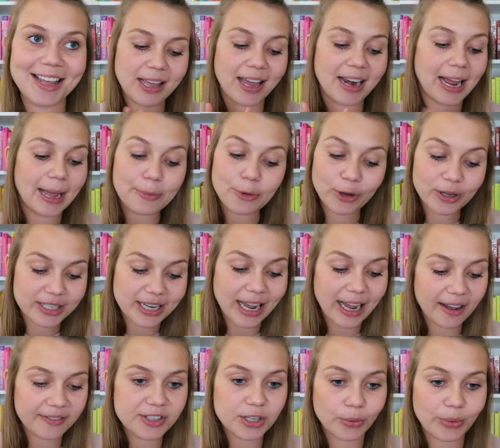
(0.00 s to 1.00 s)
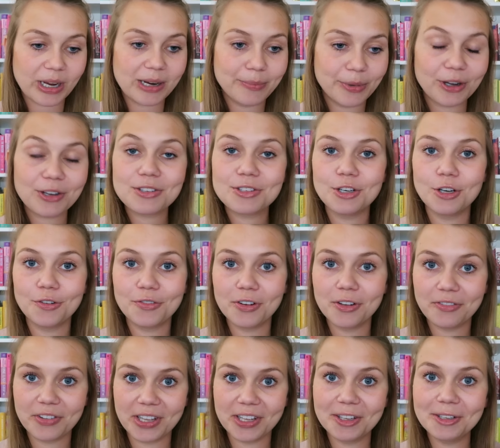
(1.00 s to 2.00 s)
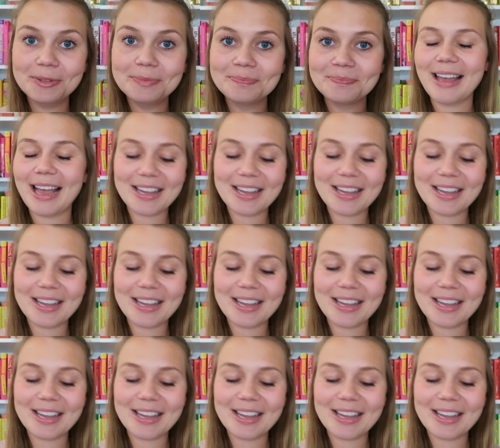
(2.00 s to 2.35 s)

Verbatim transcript: that I'm going to have to read books to fulfill.